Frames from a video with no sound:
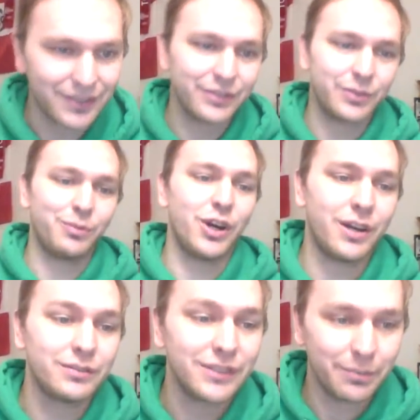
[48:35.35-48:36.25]

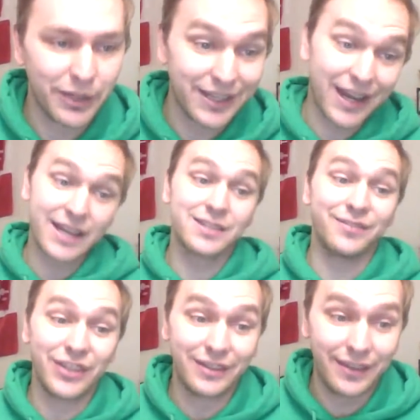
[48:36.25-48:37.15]
Tomorrow. Be nice
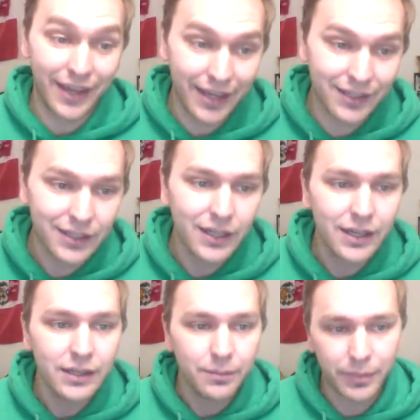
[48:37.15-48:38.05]
if he did,
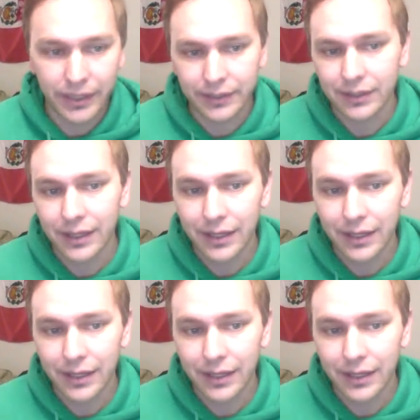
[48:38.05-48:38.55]
but